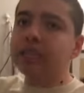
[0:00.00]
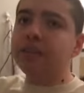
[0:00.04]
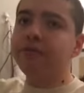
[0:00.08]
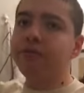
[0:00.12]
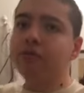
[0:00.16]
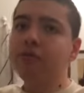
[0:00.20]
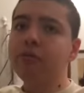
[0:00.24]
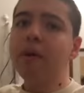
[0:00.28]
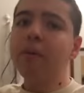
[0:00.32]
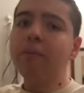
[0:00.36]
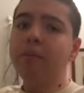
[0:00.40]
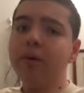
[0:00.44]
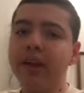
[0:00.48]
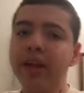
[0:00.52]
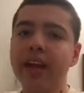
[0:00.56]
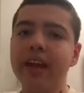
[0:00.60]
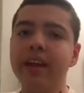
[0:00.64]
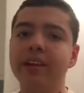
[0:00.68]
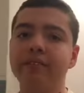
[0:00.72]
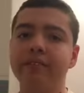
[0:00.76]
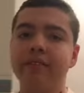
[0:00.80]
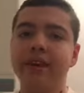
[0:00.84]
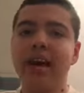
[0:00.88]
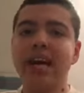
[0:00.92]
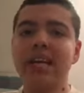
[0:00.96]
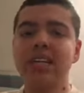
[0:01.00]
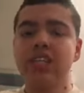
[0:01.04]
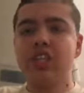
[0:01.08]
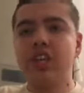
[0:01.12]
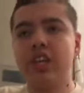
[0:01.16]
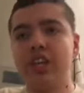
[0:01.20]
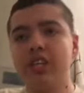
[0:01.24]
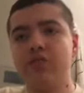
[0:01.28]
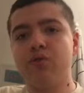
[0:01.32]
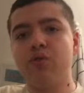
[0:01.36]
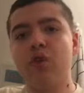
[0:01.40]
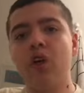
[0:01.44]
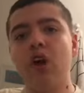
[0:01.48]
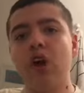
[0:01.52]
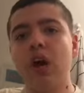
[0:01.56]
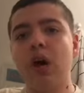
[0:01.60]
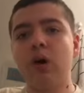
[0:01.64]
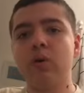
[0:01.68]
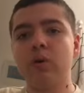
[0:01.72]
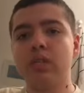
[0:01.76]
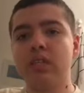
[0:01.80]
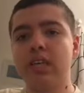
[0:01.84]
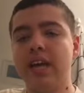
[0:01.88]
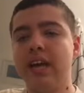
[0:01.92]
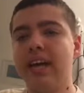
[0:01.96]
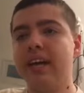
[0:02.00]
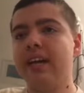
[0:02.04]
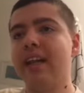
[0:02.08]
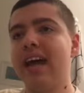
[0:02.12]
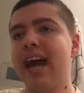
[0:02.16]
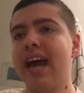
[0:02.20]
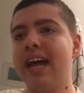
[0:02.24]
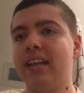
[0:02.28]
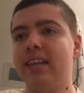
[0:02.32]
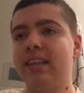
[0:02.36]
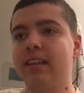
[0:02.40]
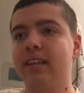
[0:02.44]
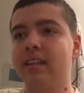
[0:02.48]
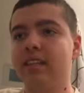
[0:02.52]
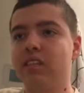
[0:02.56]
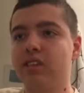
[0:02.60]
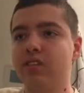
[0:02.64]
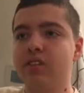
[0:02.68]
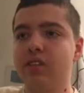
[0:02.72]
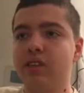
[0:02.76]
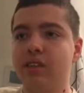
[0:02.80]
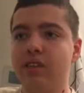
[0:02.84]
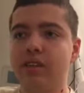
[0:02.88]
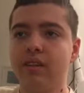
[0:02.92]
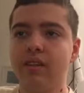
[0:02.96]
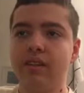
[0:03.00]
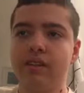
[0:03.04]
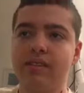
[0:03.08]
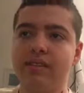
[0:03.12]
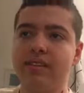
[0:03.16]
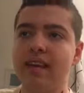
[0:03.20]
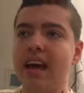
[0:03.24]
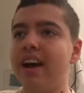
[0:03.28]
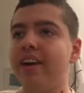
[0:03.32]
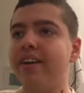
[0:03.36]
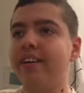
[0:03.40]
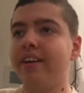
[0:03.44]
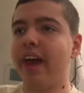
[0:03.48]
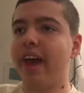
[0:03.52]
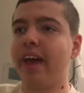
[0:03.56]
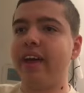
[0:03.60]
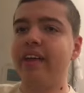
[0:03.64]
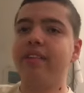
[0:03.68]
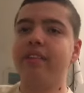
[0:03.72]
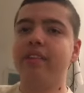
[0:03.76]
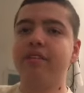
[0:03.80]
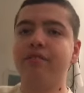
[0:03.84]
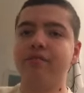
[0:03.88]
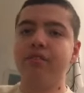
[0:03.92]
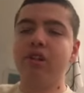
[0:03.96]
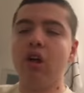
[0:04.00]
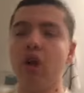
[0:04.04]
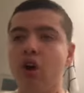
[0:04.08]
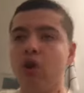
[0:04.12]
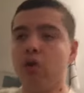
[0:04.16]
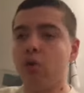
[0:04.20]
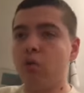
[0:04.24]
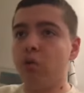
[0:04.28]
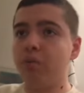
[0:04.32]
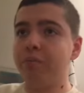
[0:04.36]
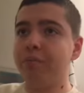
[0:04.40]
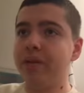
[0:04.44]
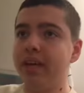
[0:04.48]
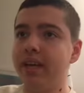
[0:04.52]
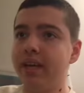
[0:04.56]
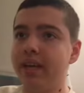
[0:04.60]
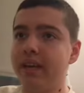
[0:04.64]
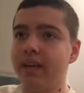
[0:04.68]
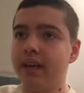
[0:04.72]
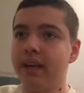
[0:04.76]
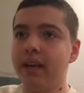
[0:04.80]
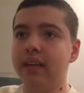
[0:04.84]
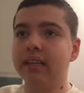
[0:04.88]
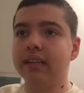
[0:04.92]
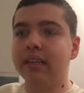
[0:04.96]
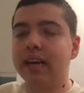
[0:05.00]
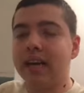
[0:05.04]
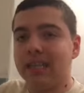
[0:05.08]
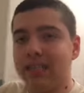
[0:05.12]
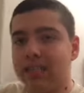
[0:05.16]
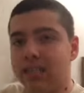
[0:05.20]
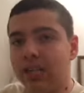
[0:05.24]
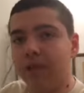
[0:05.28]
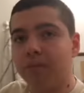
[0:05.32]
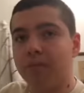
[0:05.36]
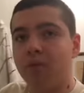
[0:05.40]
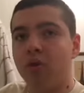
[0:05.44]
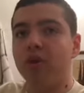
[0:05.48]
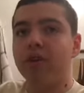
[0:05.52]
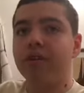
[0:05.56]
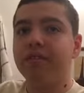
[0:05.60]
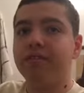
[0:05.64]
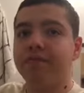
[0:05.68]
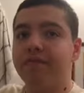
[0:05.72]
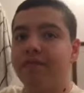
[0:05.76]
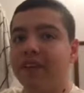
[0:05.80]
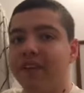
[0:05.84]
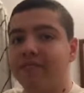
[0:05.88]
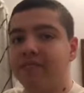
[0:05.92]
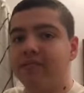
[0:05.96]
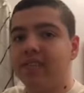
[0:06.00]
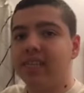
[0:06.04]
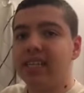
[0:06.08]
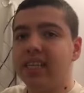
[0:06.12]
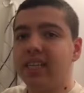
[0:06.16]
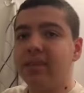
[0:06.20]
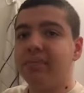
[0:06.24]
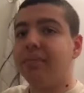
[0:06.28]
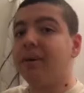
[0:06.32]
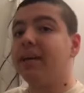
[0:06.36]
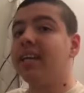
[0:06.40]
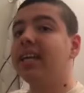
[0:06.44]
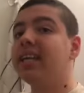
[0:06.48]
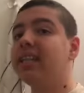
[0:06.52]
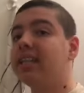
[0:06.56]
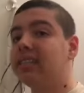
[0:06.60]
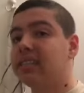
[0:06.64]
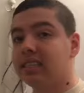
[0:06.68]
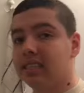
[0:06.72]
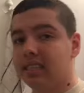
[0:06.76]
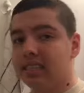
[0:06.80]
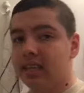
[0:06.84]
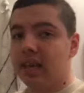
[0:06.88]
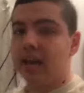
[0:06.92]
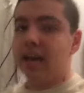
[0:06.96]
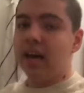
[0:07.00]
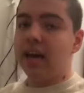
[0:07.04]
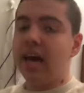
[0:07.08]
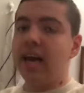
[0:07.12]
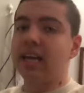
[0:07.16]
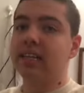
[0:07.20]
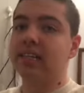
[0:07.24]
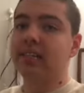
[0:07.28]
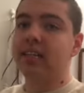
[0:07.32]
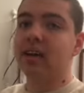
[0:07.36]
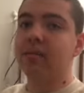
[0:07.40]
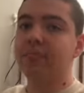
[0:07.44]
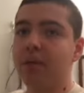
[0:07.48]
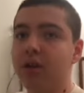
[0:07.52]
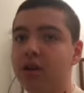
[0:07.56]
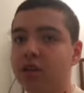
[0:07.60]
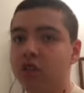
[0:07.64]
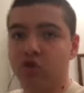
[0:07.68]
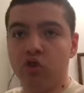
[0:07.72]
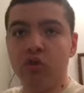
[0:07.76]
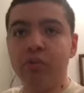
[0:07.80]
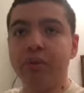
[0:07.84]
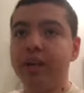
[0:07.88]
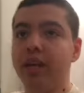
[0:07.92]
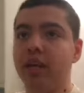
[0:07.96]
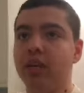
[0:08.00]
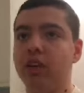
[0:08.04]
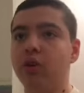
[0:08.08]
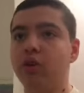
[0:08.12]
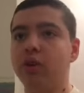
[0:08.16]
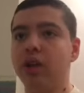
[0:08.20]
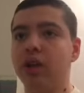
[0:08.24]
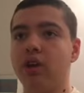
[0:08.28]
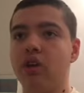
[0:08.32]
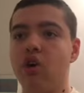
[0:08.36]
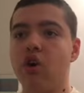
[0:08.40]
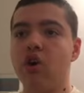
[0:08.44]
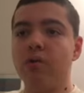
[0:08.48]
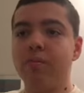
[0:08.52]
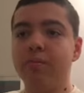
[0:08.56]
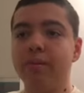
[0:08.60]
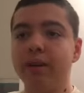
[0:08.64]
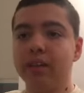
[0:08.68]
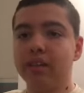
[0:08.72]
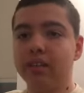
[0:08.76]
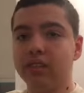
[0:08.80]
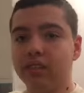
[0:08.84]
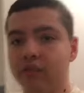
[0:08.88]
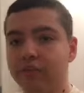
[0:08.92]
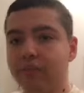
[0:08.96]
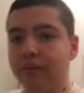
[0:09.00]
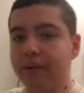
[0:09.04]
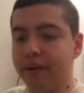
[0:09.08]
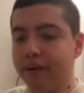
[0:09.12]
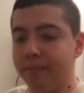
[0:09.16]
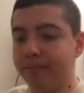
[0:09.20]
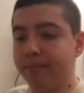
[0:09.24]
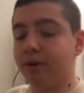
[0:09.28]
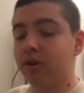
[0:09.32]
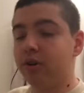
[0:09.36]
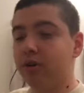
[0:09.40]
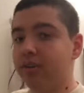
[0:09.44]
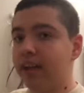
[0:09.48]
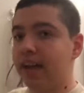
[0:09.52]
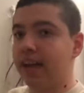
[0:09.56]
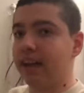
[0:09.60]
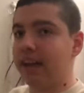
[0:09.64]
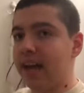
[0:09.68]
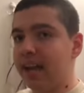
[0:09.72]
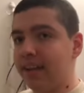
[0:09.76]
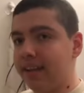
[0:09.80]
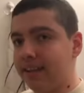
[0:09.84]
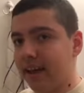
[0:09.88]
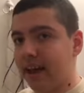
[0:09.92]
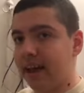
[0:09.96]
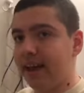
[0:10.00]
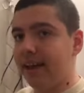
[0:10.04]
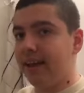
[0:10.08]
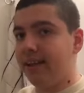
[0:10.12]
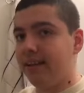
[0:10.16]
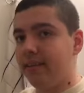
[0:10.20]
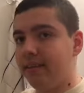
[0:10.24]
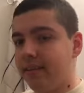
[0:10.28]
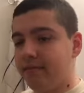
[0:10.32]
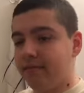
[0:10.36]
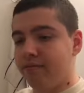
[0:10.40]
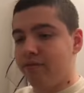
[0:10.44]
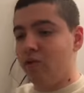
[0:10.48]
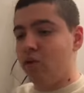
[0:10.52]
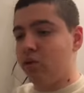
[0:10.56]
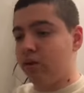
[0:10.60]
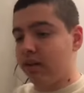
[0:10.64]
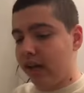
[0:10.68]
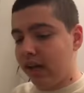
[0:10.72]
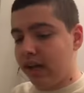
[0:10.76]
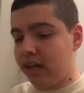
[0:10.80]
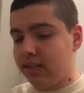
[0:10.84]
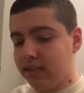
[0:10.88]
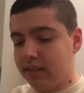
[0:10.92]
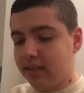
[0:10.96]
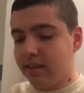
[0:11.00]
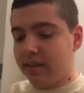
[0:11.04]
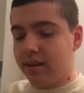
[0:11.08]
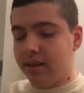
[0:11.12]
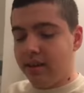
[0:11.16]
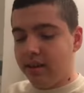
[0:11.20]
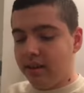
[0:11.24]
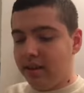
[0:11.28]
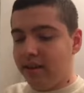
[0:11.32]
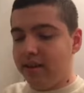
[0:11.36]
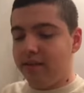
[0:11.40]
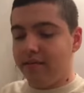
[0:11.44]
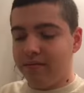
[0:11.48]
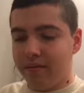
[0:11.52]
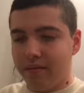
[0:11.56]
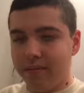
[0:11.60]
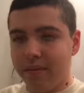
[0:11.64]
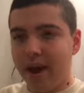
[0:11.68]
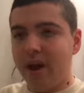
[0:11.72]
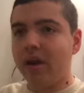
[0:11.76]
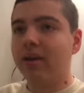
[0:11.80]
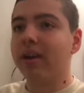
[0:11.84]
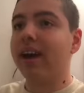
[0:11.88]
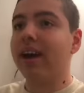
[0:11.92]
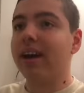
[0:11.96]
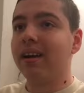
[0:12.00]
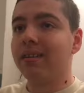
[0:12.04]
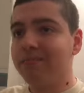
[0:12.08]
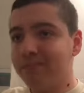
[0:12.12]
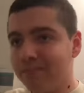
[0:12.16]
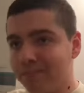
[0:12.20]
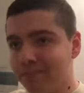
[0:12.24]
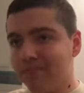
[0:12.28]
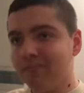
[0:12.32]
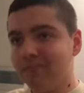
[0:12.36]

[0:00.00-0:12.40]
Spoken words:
if you remember the end of yesterday's vlog, I was saying that this Saturday, the vlog will be lasting more than 15 minutes. And some parts will be included at home because it'll be our birthday that day. 4 days from now, yeah.